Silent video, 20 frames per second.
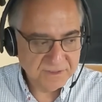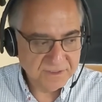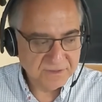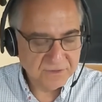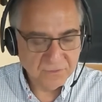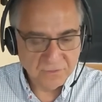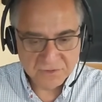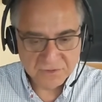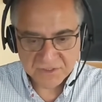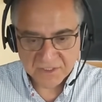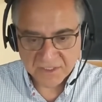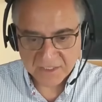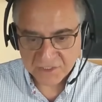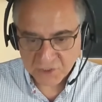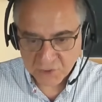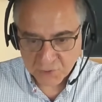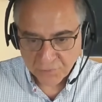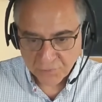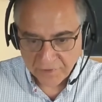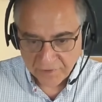It goes like a
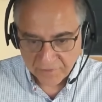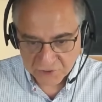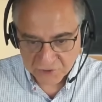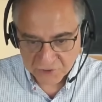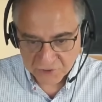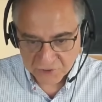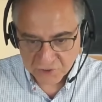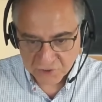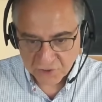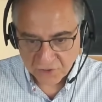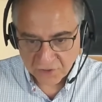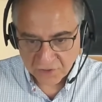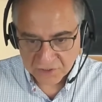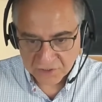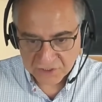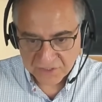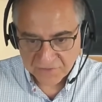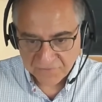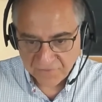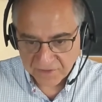square of their
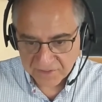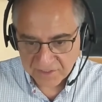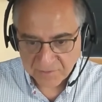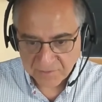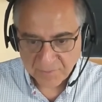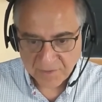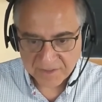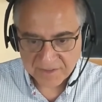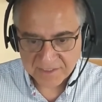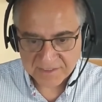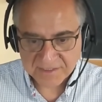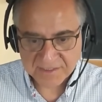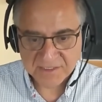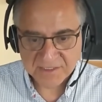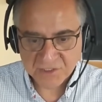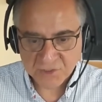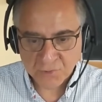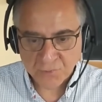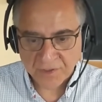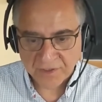charge divided by
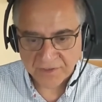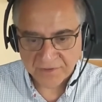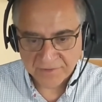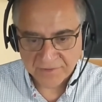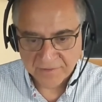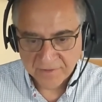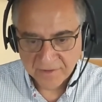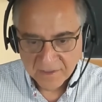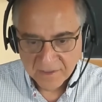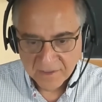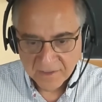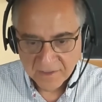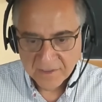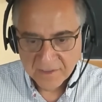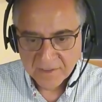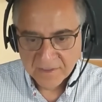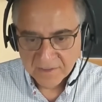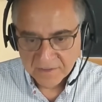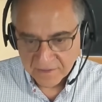distance squared. Mm-hmm.